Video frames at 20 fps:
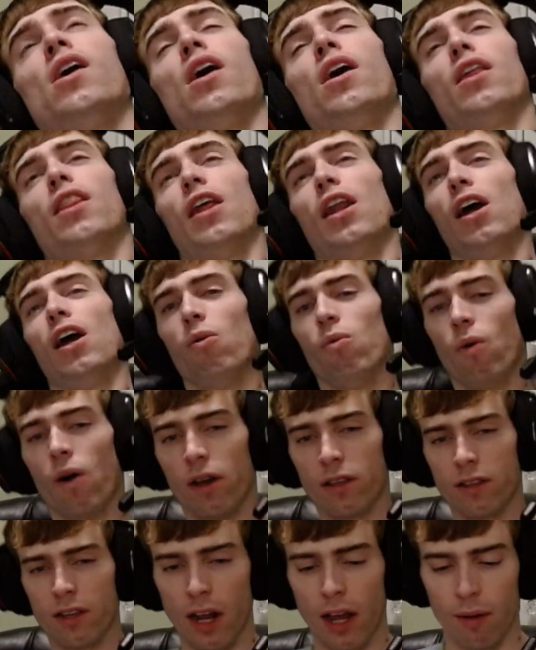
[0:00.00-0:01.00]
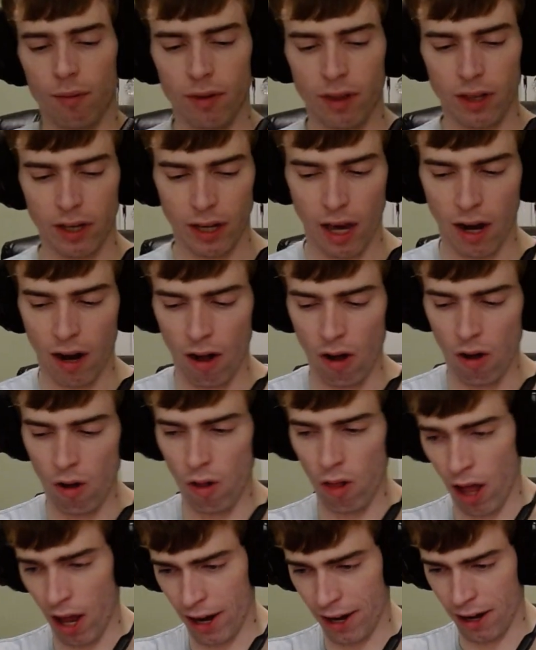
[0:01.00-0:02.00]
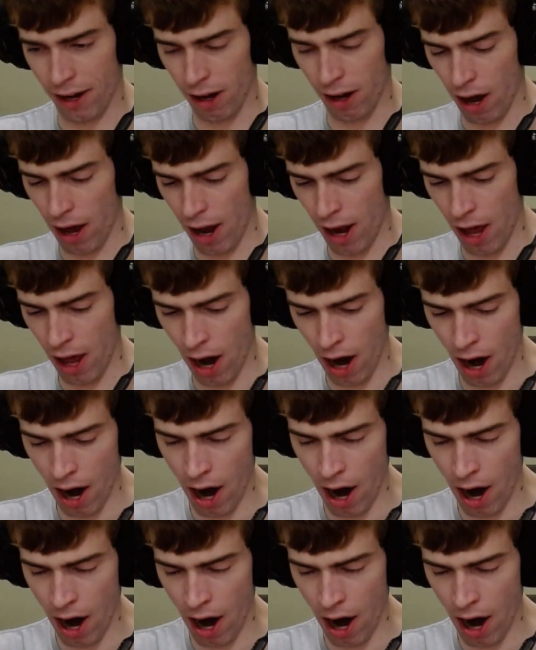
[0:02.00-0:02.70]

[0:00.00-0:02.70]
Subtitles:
Then I wasn't able to get a whole lot done.